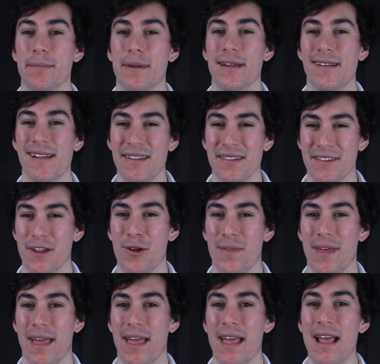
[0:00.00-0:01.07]
But just know
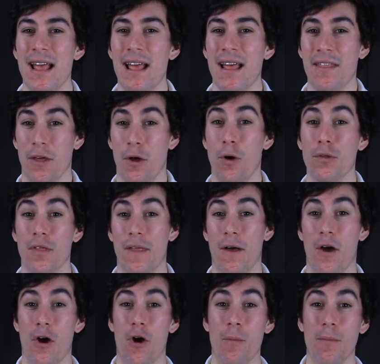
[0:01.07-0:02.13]
that the older the
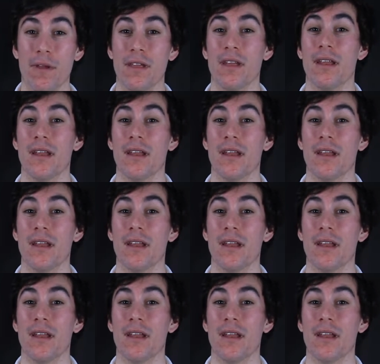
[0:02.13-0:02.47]
home,